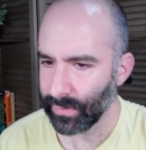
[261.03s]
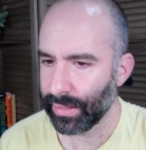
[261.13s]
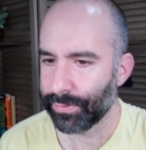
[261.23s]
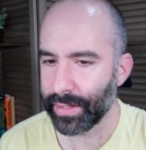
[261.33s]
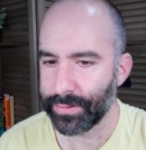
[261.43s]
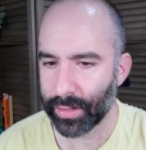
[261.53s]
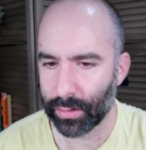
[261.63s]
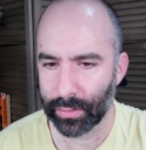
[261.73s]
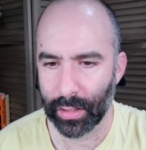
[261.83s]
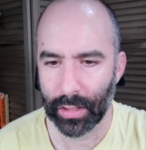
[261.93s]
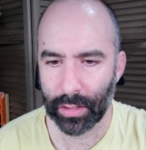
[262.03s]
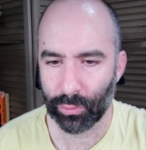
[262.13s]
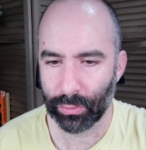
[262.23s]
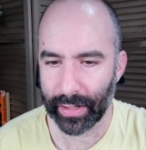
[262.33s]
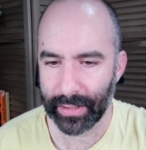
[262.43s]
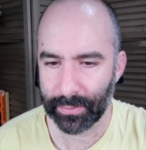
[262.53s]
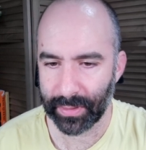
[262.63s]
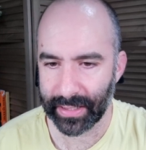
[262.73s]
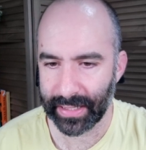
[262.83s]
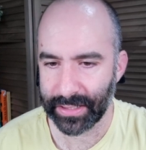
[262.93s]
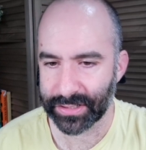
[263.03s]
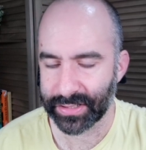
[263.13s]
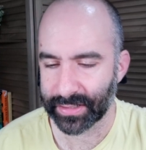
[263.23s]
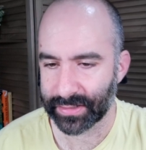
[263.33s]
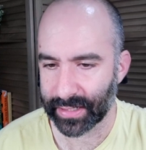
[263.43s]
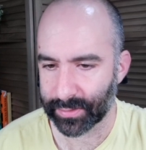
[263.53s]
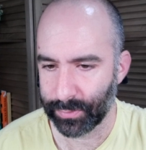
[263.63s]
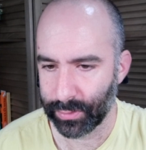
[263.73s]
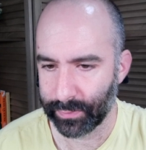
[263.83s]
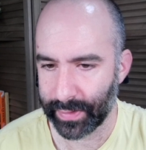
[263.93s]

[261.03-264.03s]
If they don't, we're ready to play h6 next move,